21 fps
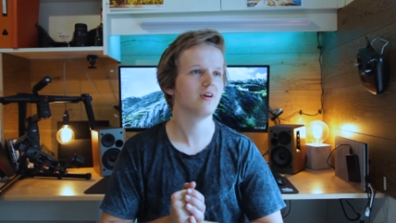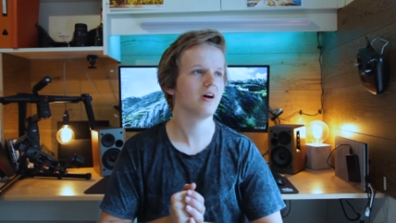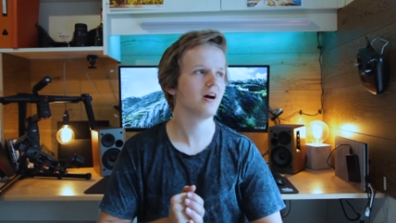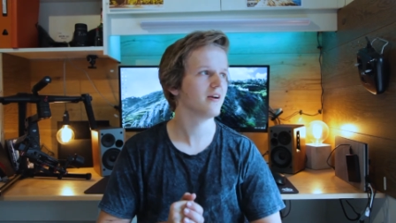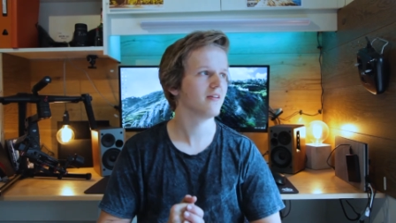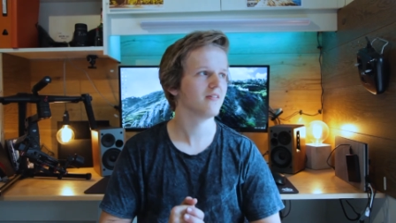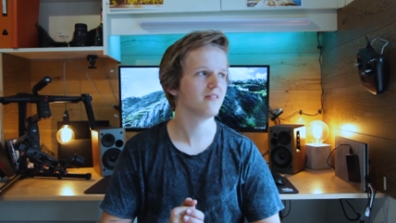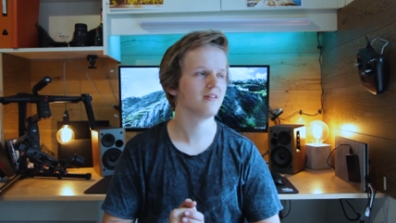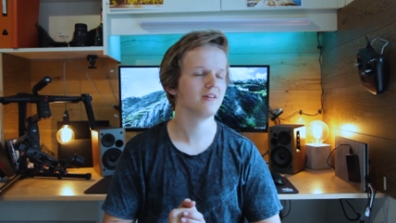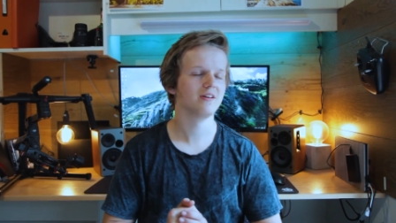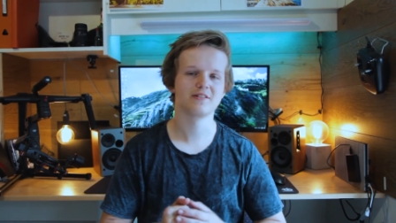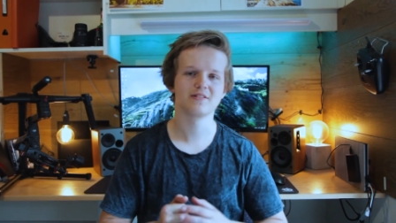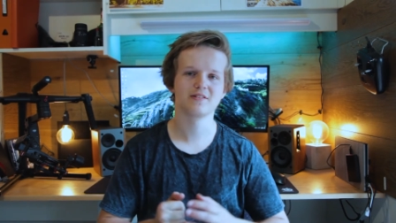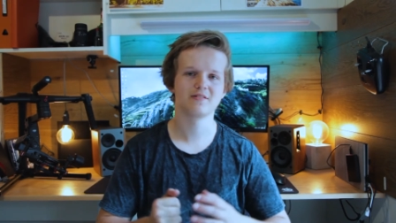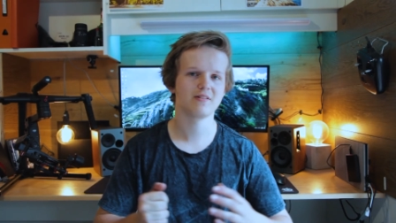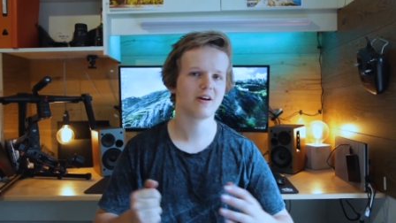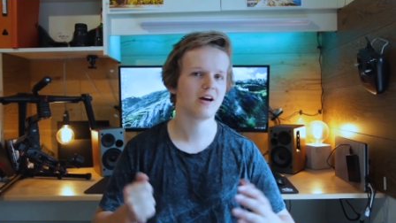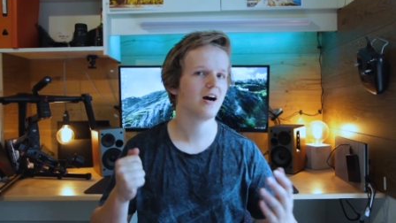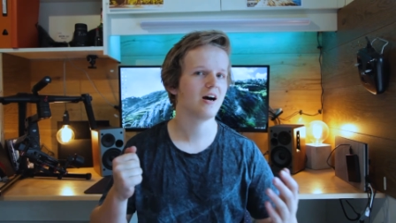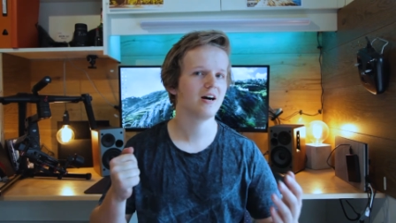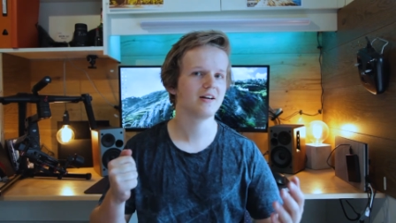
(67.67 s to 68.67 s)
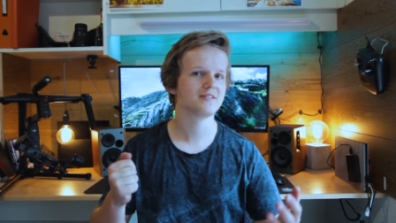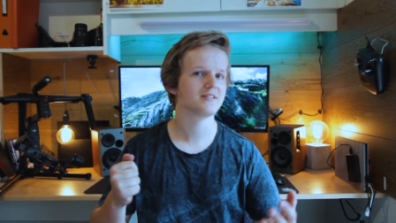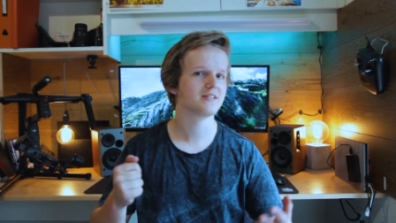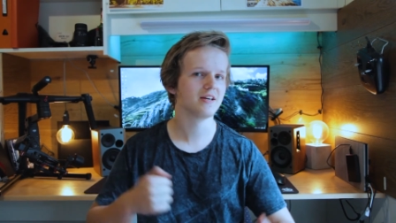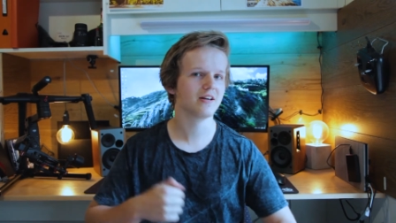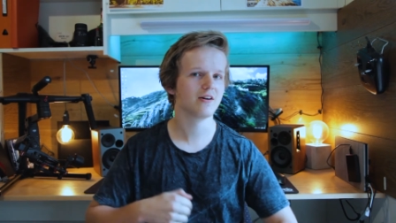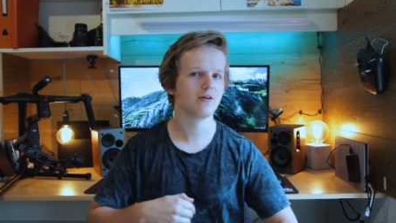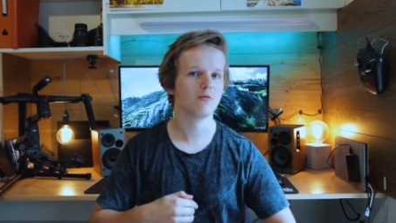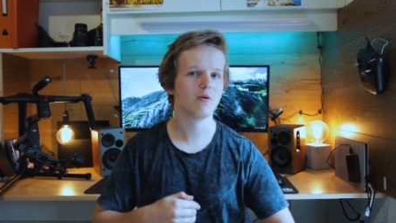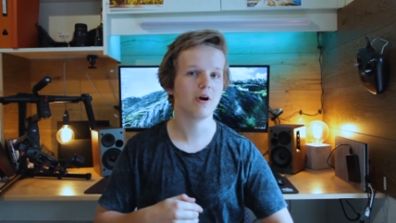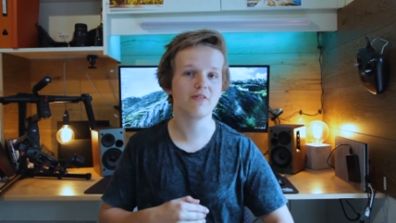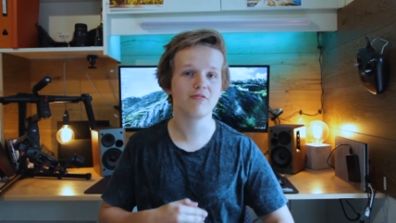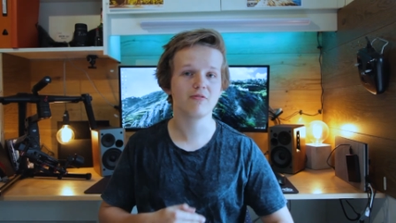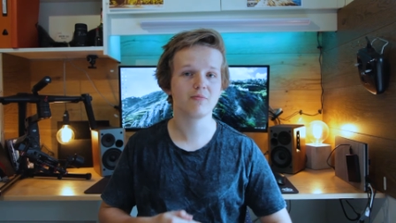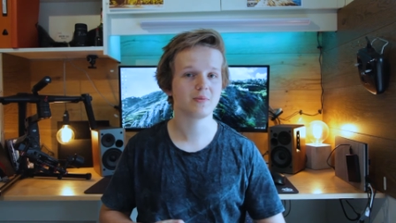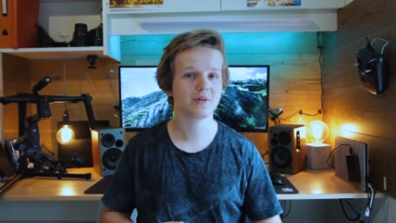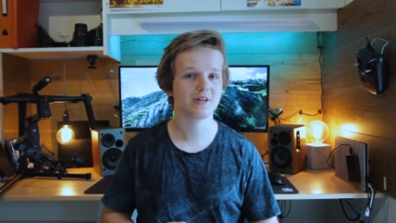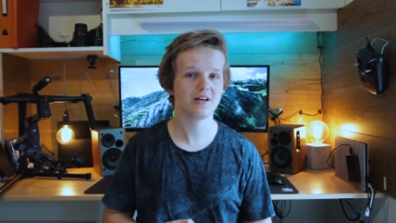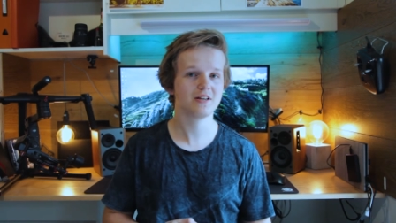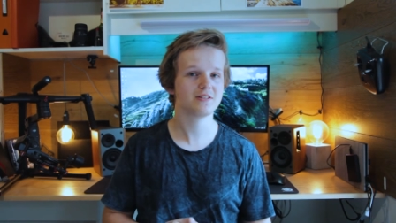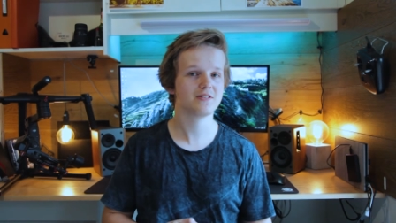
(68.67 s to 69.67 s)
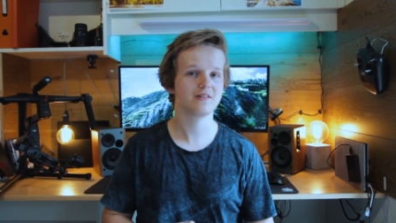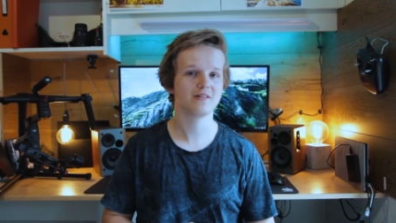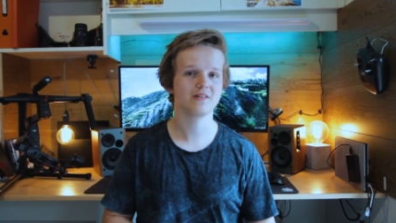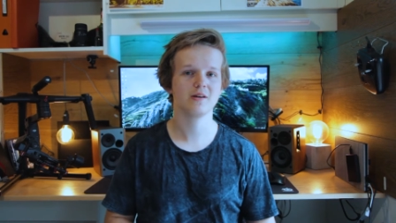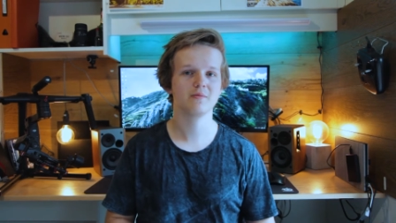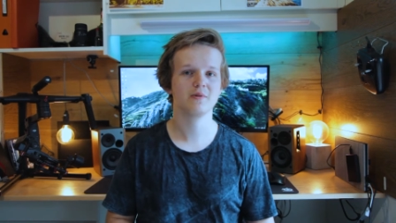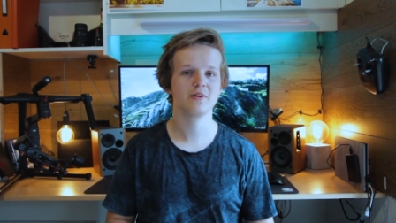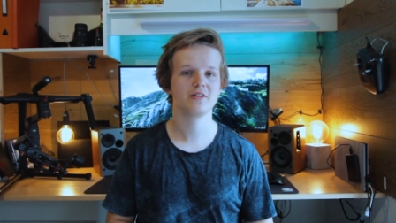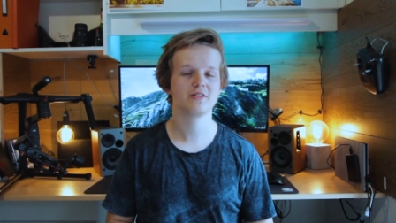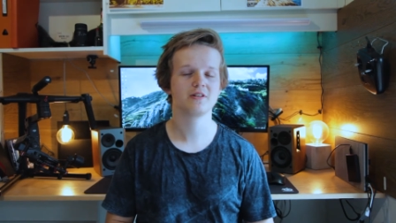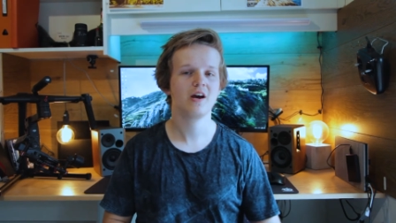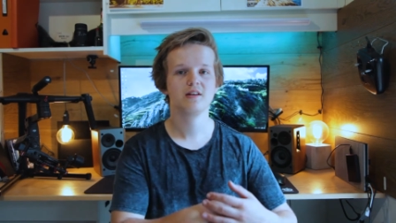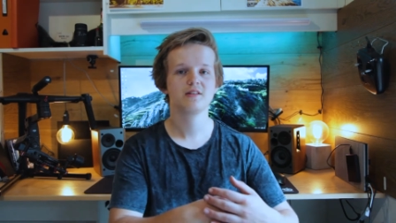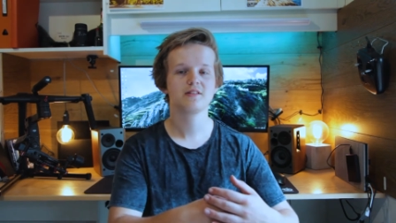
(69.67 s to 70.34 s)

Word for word: I don't, it's hard to get away from cars in car meets.